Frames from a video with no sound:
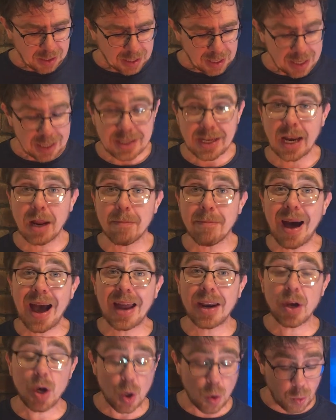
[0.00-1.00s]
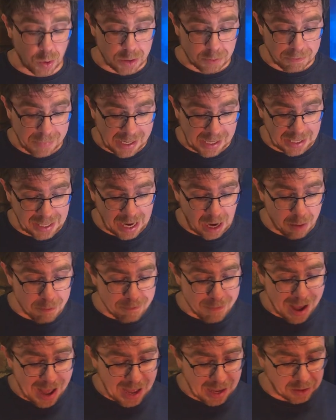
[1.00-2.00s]
He said, a man who was merely a
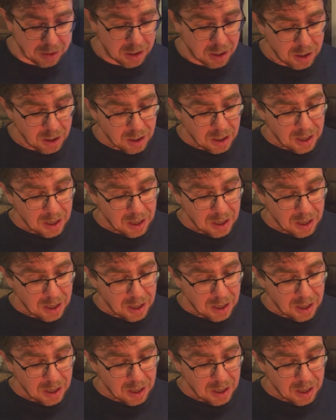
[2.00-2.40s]
man